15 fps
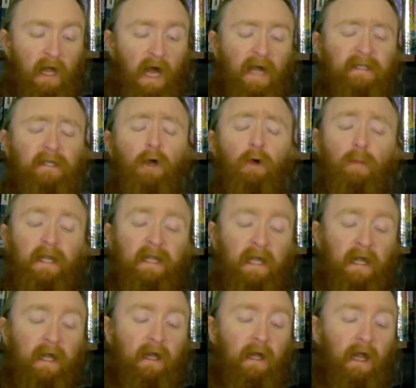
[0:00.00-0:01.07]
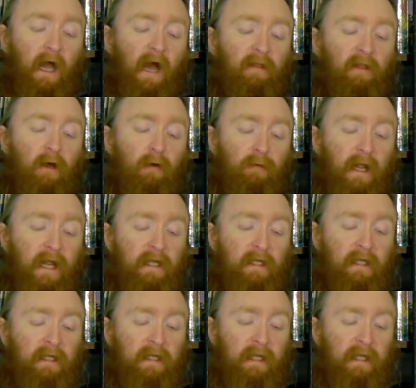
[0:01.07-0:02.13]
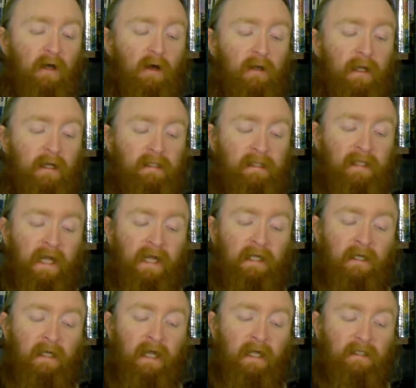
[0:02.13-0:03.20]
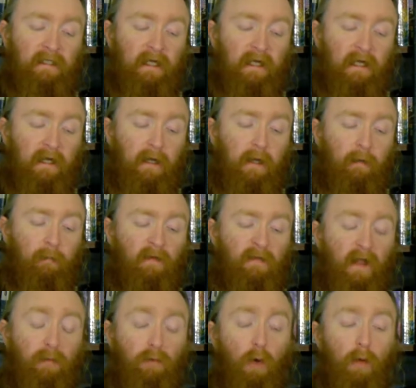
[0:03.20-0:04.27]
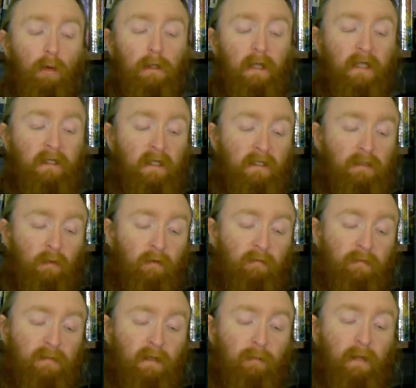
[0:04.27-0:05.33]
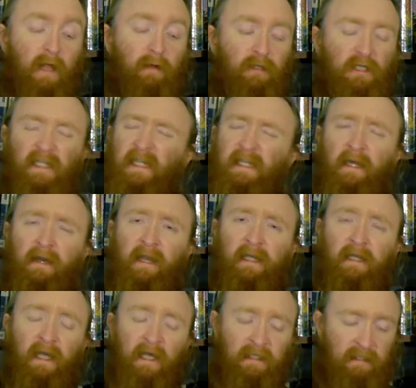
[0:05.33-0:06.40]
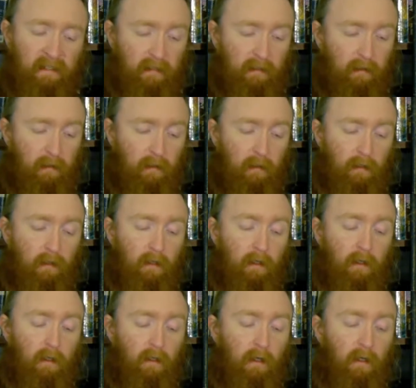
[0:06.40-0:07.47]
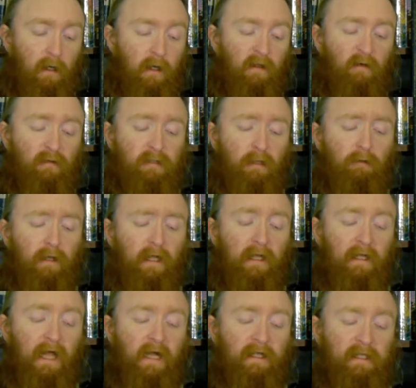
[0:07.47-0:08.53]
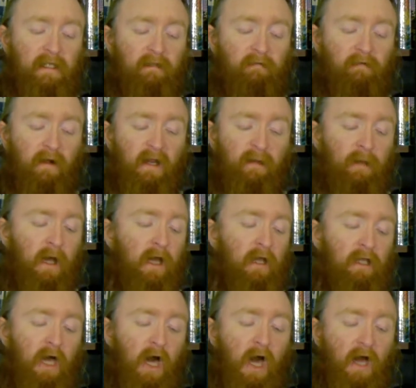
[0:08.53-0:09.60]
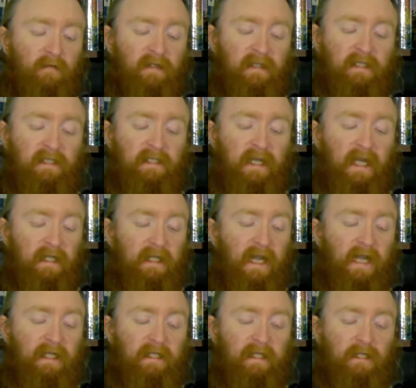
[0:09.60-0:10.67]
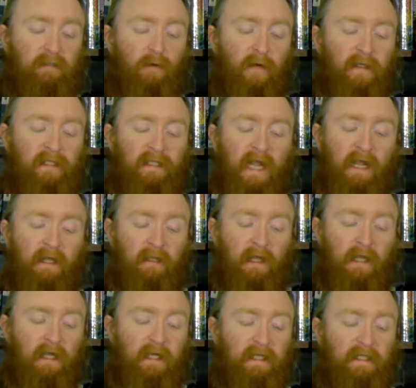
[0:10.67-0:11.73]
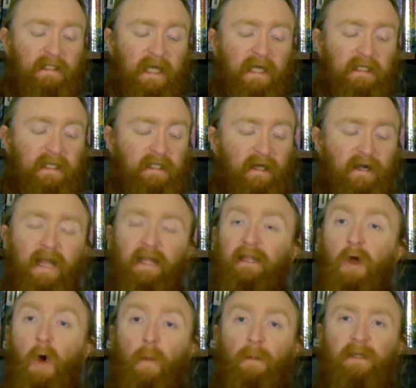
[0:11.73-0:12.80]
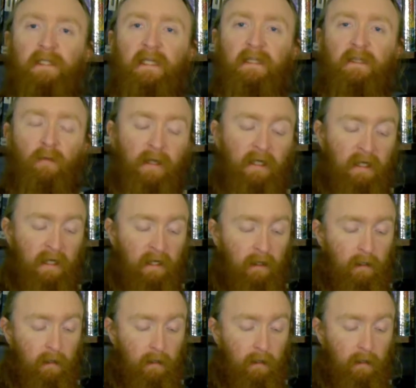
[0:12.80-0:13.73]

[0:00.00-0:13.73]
I saw a window and a red neon sign in it, but the abnormal letters were from some language I did not recognise. There was a looking glass in the frame, carved like a snake eating its own tail, standing directly opposite the window.